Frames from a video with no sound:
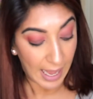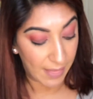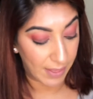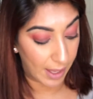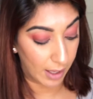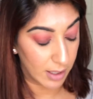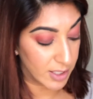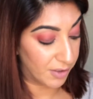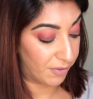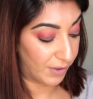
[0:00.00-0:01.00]
And then
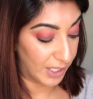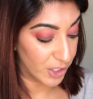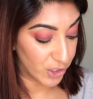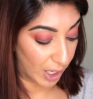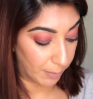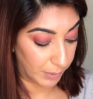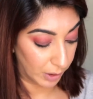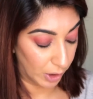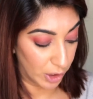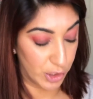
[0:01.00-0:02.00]
to finish up the
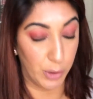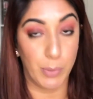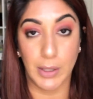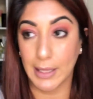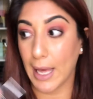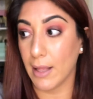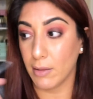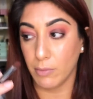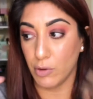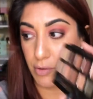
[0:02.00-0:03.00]
look, so you put that,
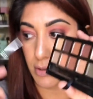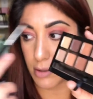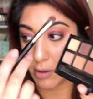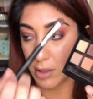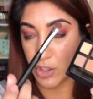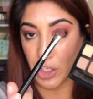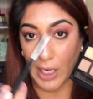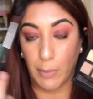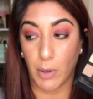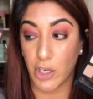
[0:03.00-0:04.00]
use the
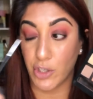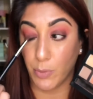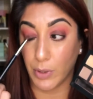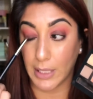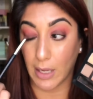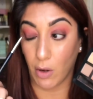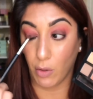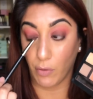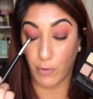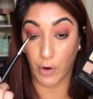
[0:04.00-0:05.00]
shading brush, you put that
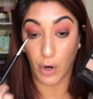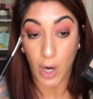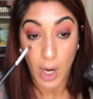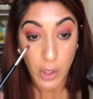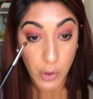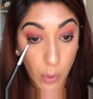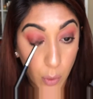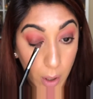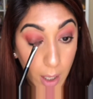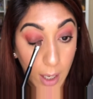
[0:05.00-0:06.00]
all over
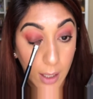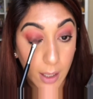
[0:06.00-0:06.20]
your